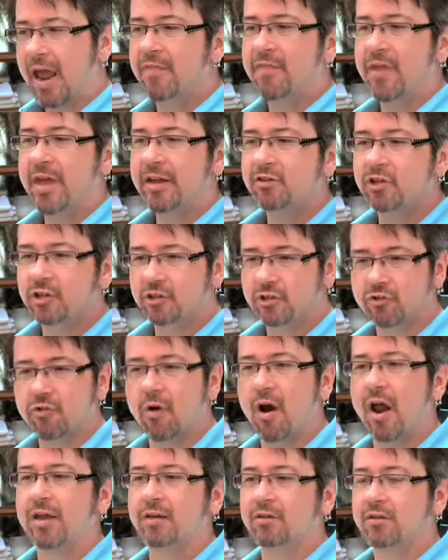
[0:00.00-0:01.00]
And then just
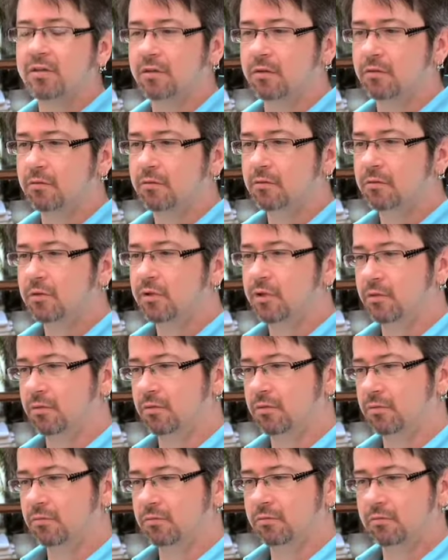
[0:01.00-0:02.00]
trying to
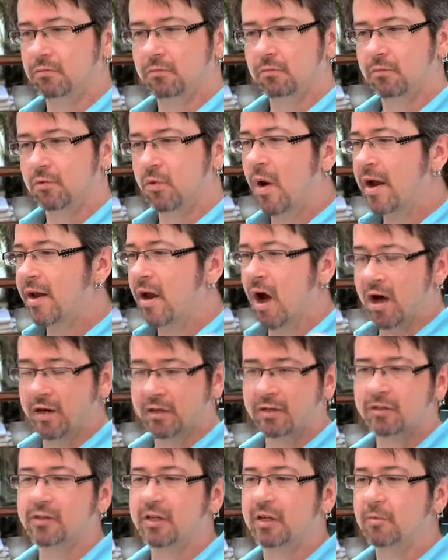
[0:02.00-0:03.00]
to quite
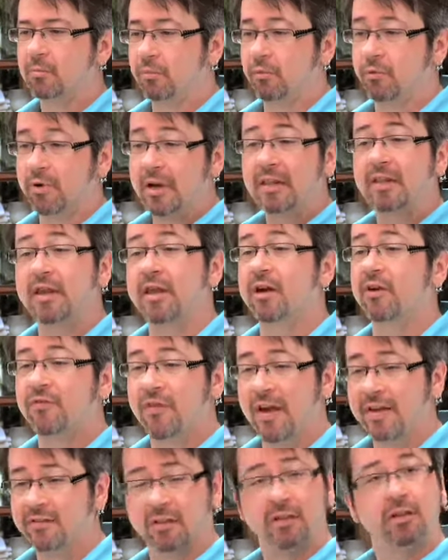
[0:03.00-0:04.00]
honestly bring the
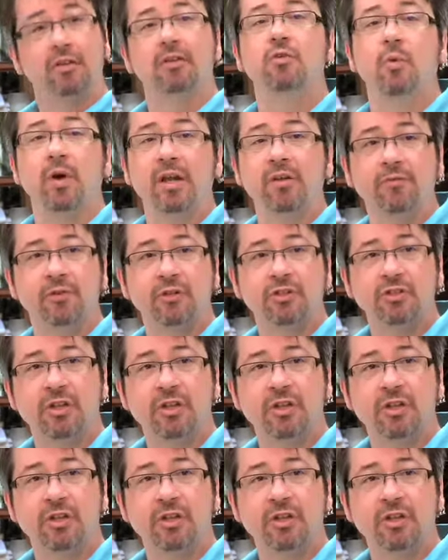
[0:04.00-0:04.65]
interface into the 21st